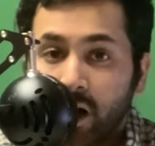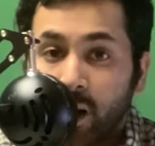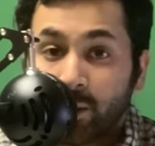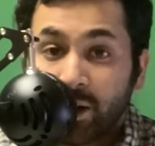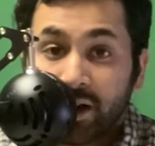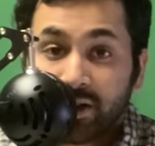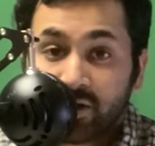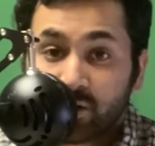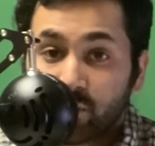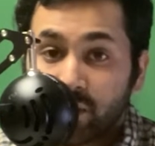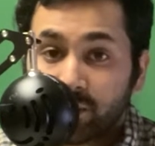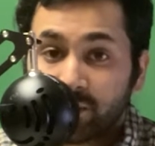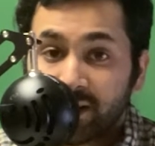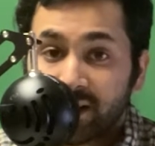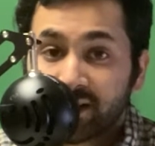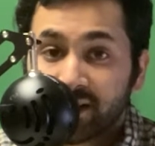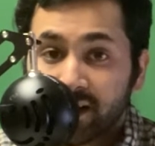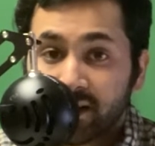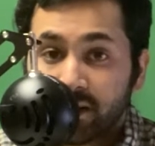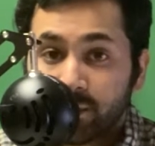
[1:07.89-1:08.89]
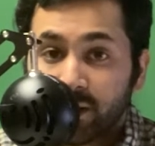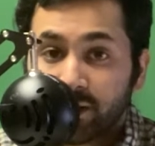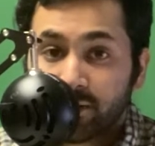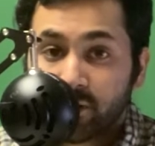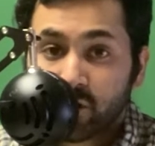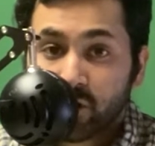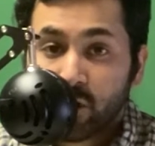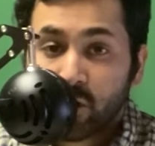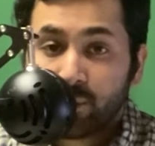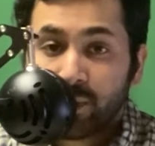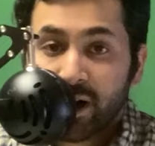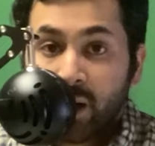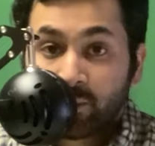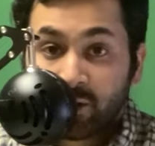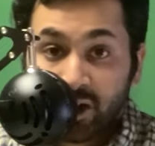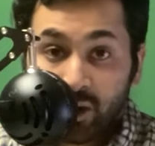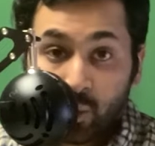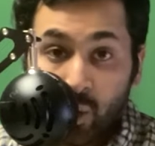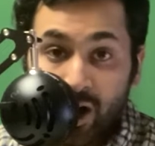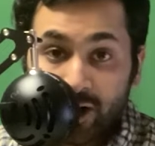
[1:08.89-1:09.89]
I'm not extremely excited about the show, but I'm
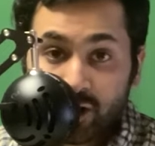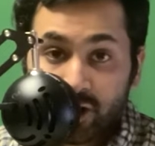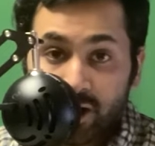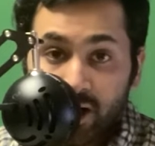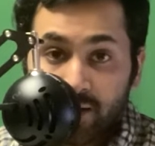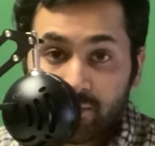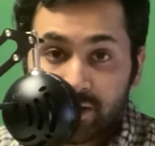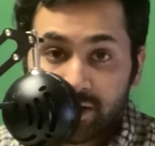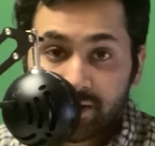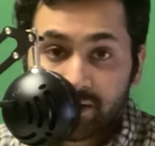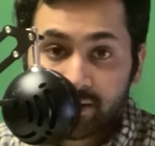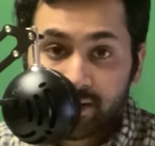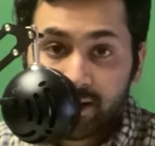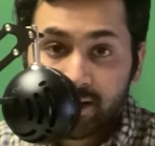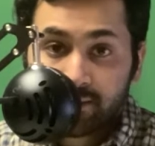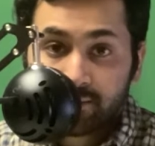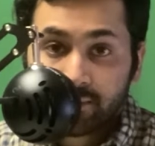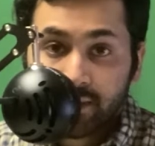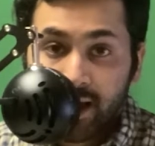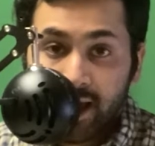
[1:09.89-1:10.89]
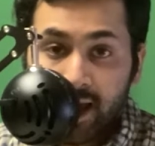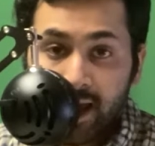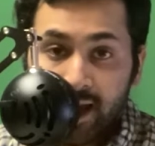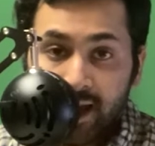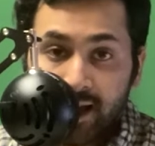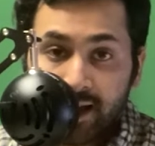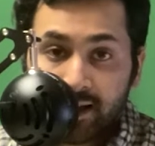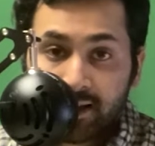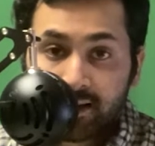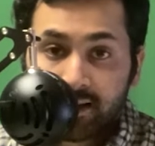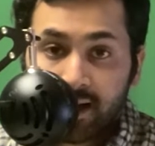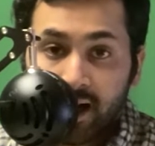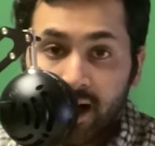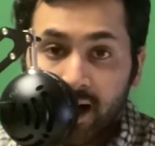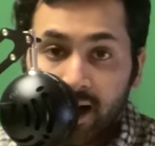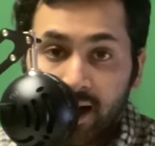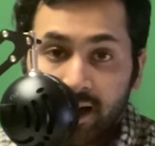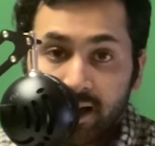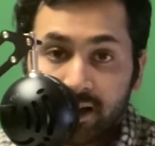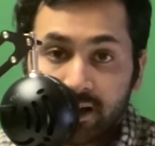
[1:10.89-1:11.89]
going to watch it, obviously, and
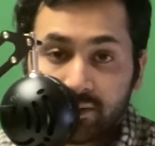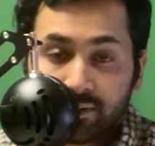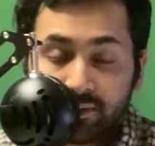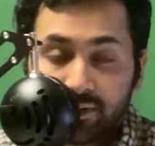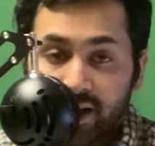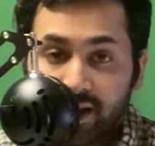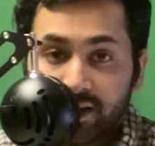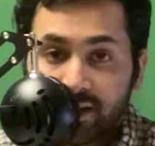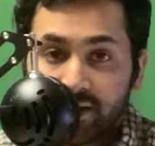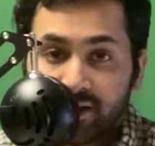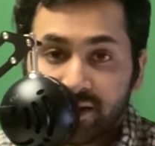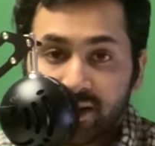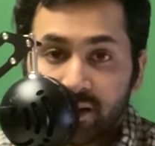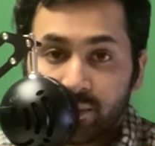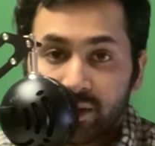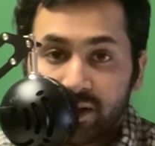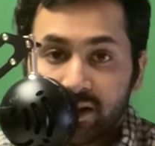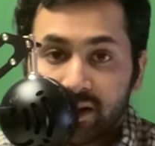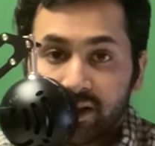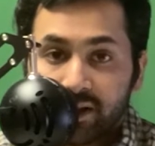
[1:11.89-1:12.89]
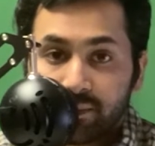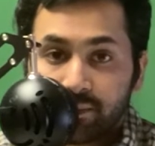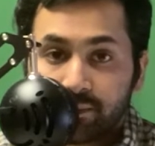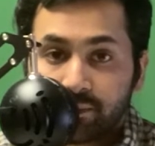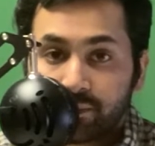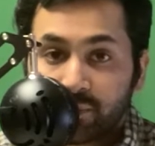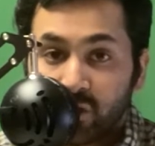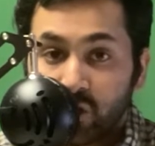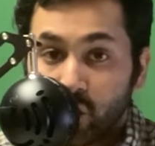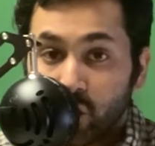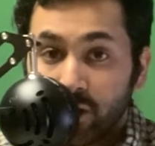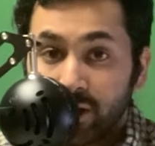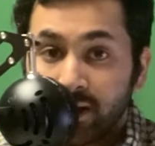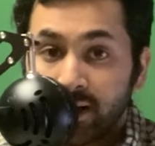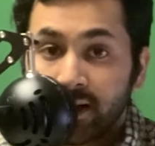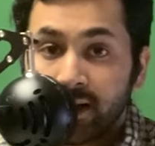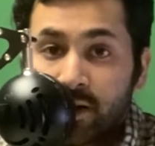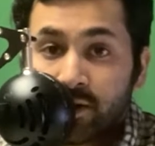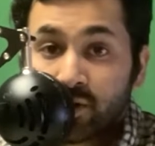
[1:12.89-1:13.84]
I think it's going to be good.